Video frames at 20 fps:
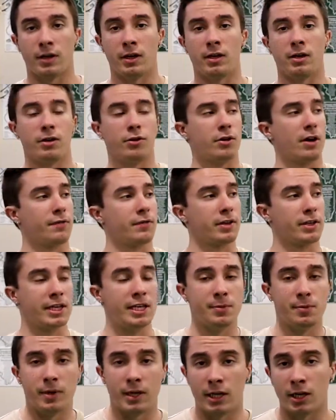and you have to
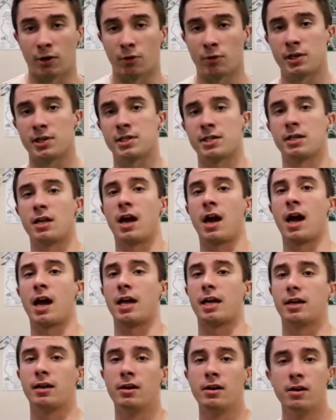keep increasing the
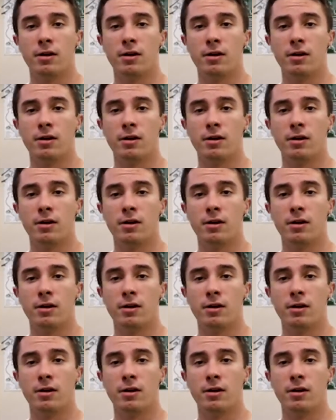height